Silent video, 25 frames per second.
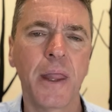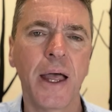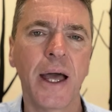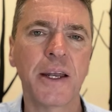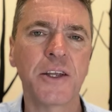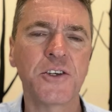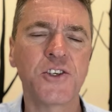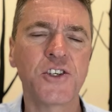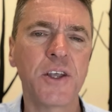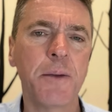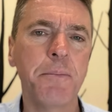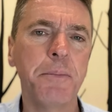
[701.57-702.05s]

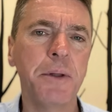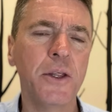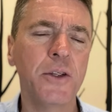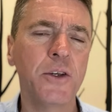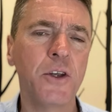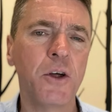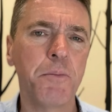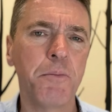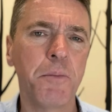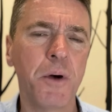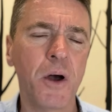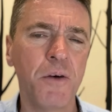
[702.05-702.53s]
and a similar
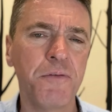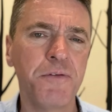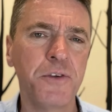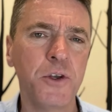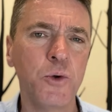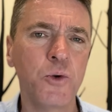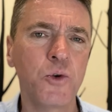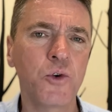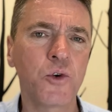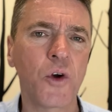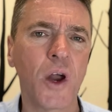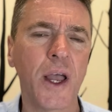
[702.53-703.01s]
number of
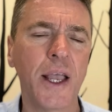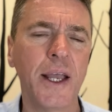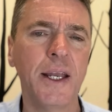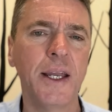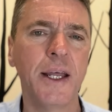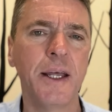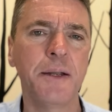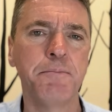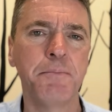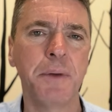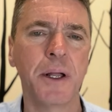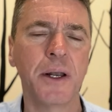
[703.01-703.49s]

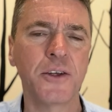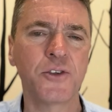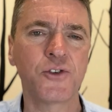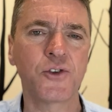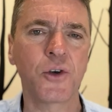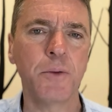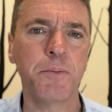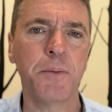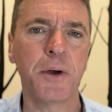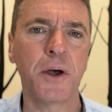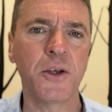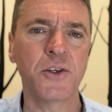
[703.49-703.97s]
Ukrainian
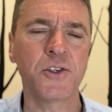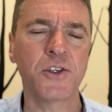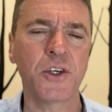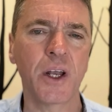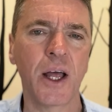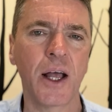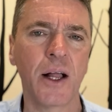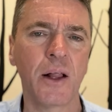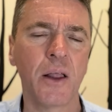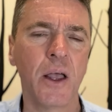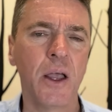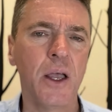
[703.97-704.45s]
military
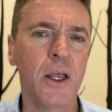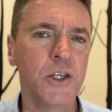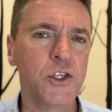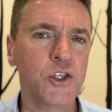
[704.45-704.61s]
personnel.